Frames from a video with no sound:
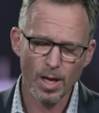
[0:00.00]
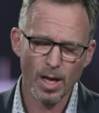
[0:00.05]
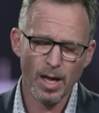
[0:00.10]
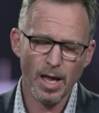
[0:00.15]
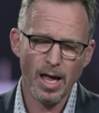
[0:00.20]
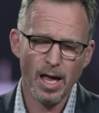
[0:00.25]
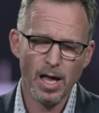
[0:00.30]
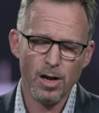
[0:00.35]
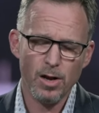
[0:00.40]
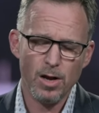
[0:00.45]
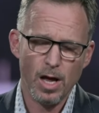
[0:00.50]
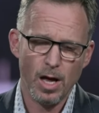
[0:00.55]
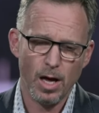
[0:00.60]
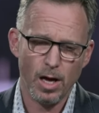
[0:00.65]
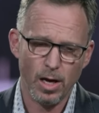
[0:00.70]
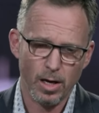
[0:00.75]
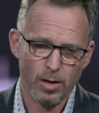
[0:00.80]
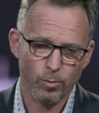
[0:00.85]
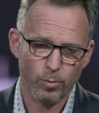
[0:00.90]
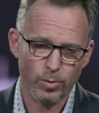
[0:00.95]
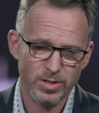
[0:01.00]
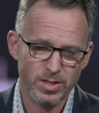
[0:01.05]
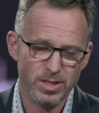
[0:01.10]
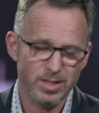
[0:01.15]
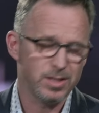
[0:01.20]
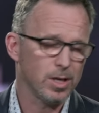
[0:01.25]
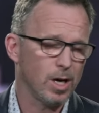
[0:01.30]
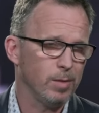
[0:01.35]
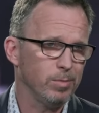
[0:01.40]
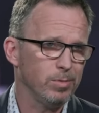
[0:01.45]
And uh, we're seeing
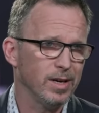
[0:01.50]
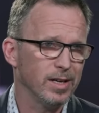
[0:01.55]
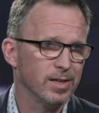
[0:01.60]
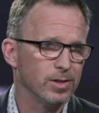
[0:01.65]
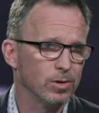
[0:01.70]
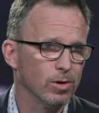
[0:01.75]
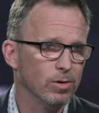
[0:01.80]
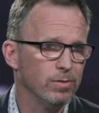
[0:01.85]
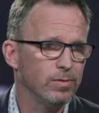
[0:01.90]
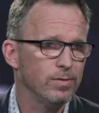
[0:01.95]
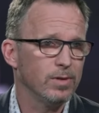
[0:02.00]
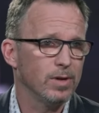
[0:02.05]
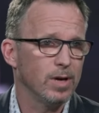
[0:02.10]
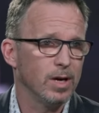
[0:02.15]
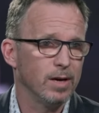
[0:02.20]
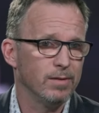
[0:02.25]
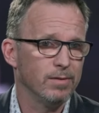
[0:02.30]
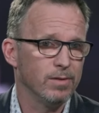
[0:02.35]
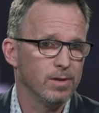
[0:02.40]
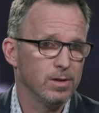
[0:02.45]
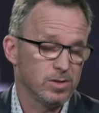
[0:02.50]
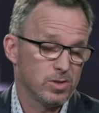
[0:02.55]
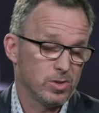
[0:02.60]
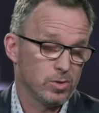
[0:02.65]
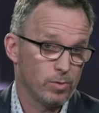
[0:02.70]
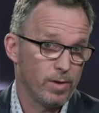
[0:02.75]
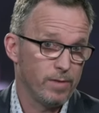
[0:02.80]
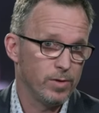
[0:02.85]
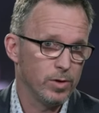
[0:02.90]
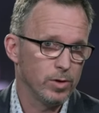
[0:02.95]
top-line growth, of, uh, so
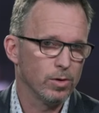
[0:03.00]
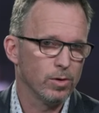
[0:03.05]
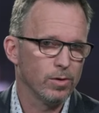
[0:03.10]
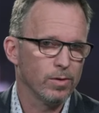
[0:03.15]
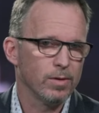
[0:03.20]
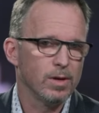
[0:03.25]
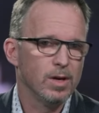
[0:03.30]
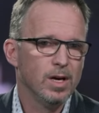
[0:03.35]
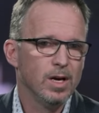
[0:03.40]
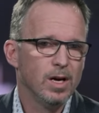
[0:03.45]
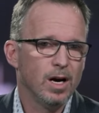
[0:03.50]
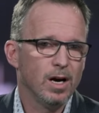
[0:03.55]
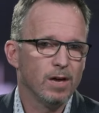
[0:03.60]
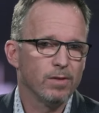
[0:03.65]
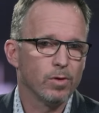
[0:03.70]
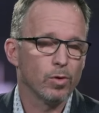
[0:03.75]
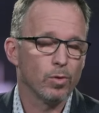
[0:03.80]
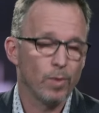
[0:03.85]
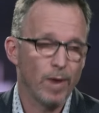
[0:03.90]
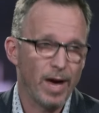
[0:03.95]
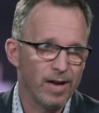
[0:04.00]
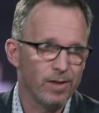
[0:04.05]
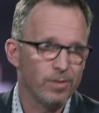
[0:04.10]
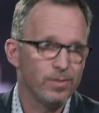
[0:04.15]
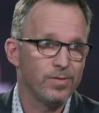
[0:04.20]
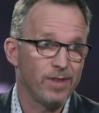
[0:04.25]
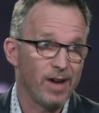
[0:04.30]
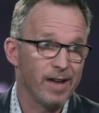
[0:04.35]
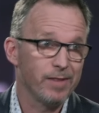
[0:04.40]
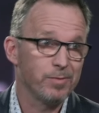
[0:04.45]
revenue growth, of around
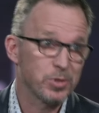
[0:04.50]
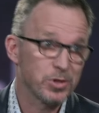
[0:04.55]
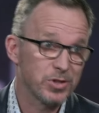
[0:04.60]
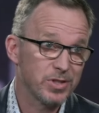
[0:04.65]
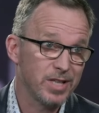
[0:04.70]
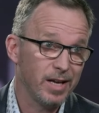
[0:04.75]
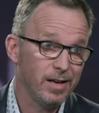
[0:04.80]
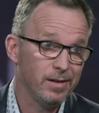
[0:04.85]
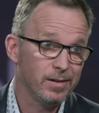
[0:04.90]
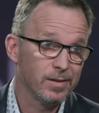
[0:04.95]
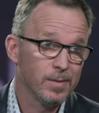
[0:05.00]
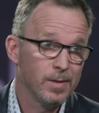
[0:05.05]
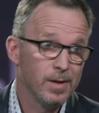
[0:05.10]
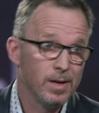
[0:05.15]
five percent.